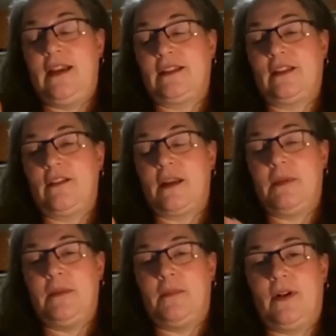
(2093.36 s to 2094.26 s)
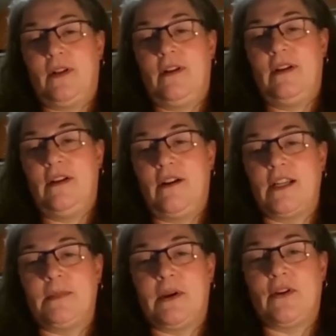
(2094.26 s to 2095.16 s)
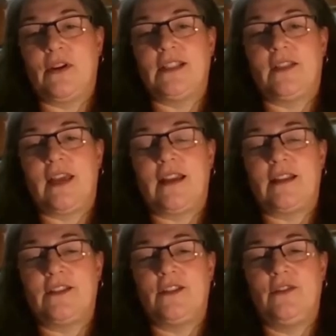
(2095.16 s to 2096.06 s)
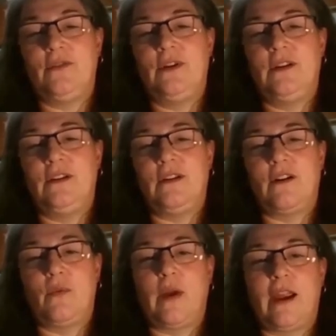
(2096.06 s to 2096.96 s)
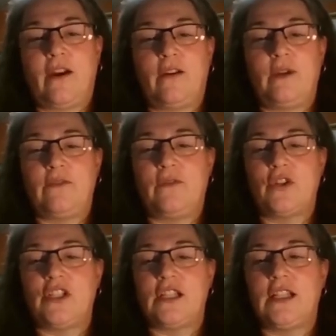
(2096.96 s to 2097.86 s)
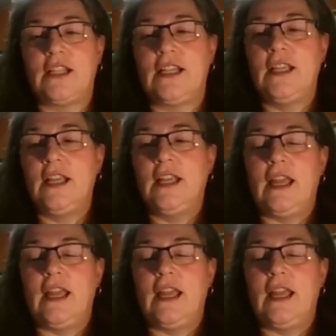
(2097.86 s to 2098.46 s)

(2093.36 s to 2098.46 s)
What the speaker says: because a lot of people are experiencing that, as you are aware, unfortunately.